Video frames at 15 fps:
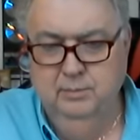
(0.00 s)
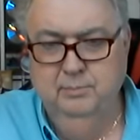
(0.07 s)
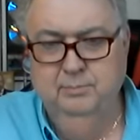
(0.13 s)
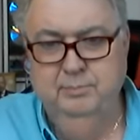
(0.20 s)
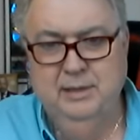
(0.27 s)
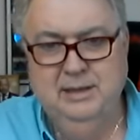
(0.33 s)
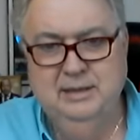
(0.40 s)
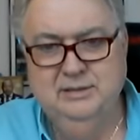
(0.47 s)

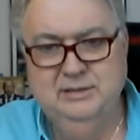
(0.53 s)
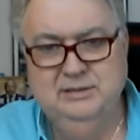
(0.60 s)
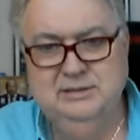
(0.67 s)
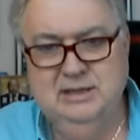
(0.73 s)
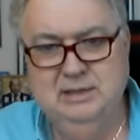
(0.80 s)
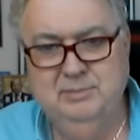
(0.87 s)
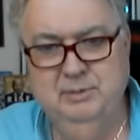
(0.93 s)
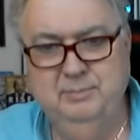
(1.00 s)
Make it the
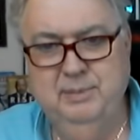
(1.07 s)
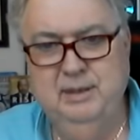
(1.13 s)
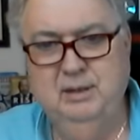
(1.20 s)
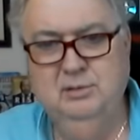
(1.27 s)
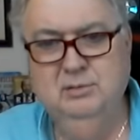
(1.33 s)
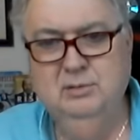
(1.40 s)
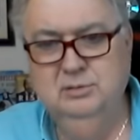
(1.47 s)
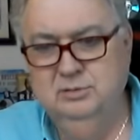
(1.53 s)
same
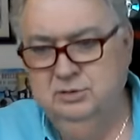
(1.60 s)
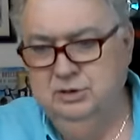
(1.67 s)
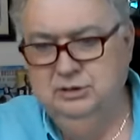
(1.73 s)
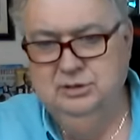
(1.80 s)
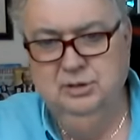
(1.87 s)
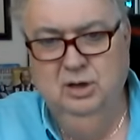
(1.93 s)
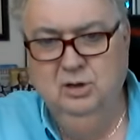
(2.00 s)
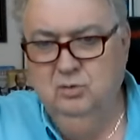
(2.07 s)
amount,
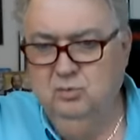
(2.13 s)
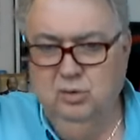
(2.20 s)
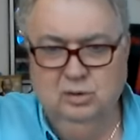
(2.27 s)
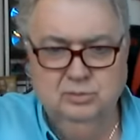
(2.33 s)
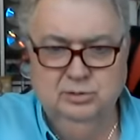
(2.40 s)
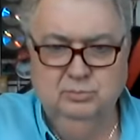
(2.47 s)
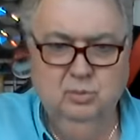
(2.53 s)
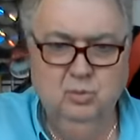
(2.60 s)
just
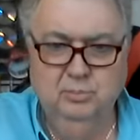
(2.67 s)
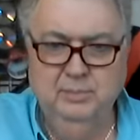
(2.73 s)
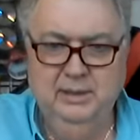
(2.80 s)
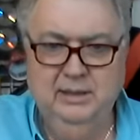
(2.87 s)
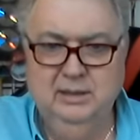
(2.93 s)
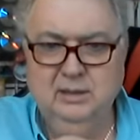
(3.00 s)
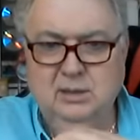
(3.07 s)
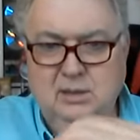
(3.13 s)
across the board.
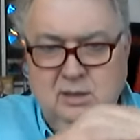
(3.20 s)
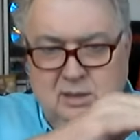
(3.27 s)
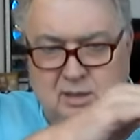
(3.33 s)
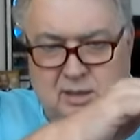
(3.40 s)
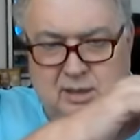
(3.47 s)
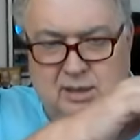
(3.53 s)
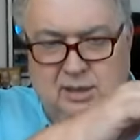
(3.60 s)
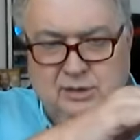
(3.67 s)
Make it
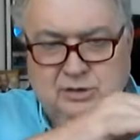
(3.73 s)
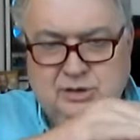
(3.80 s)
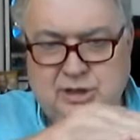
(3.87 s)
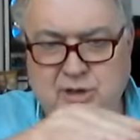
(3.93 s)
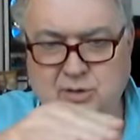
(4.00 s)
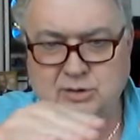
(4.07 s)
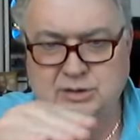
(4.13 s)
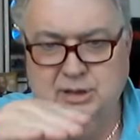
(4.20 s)
a
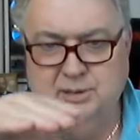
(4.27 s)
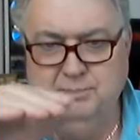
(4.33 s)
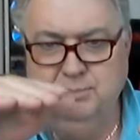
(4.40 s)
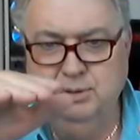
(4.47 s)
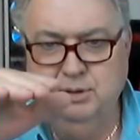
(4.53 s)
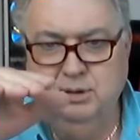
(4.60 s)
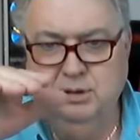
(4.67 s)
stair step